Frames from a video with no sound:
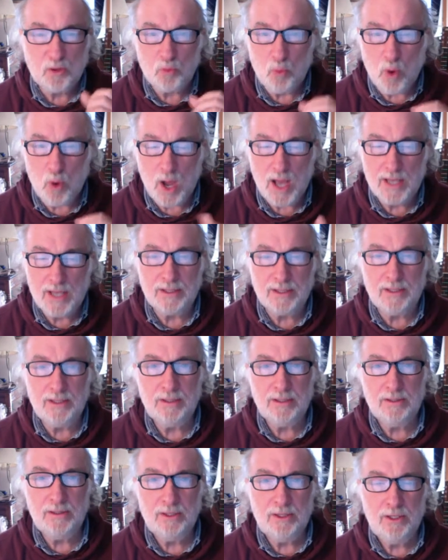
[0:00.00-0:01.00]
the one
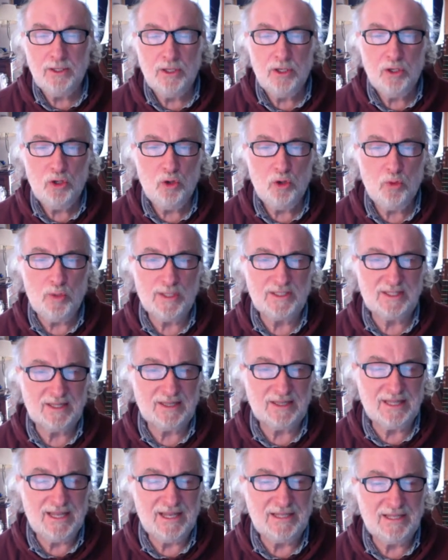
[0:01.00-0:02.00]
who is
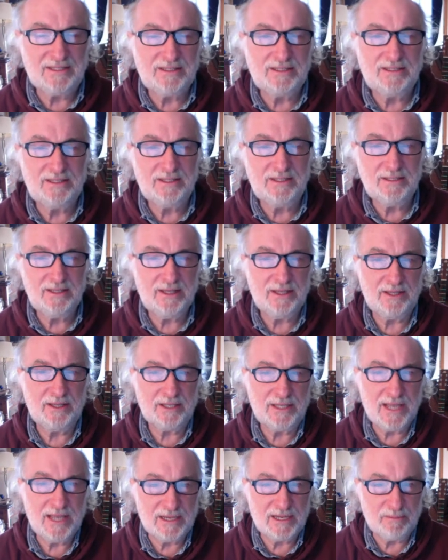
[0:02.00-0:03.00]
least in
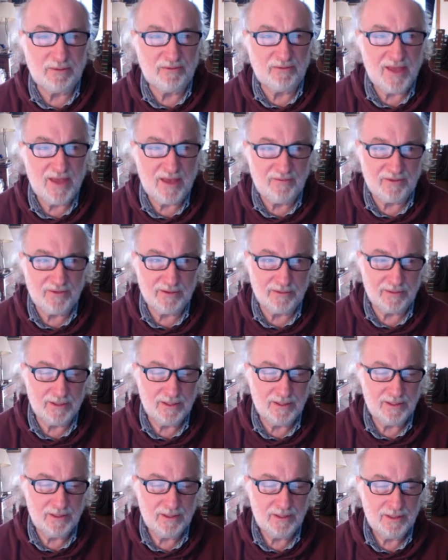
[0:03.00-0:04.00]
the kingdom of heaven
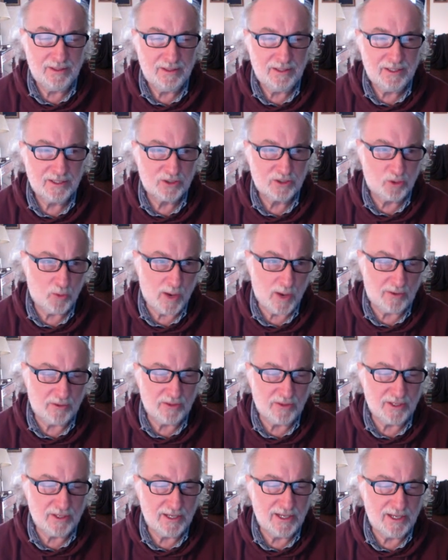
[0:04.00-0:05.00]
is
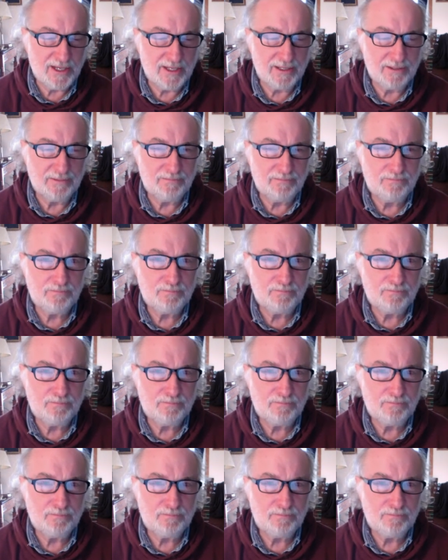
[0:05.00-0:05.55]
greater than he.